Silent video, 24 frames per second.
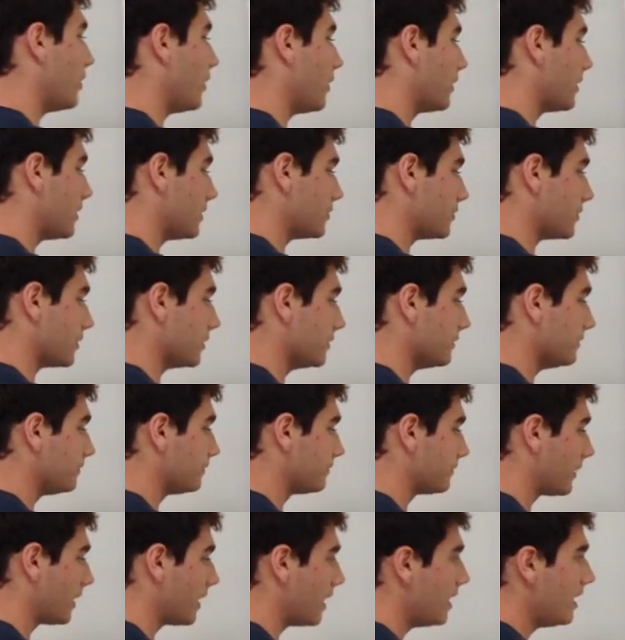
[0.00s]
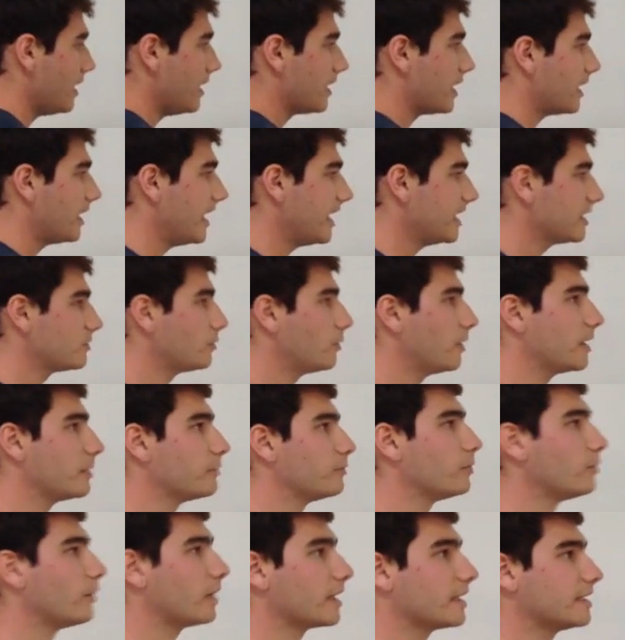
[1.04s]
both true. The next one
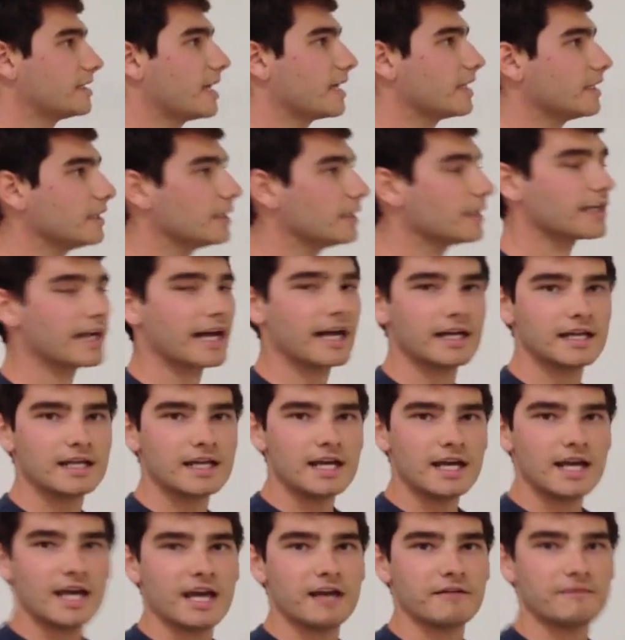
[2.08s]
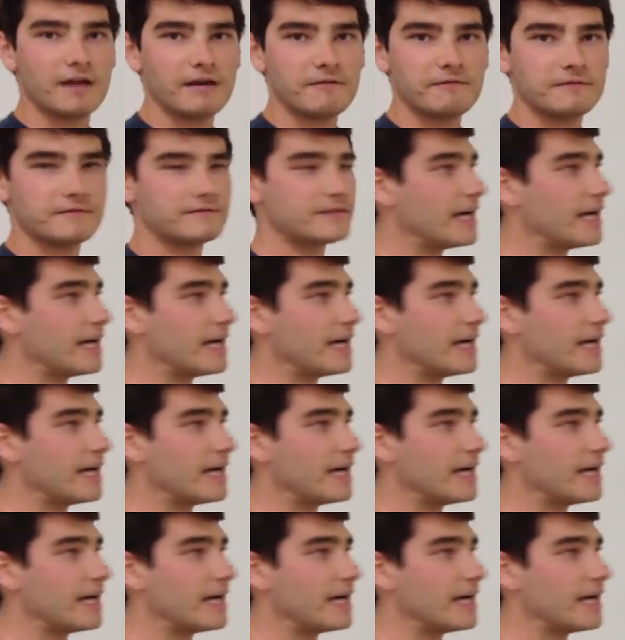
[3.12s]
we'll want to take a look at if f of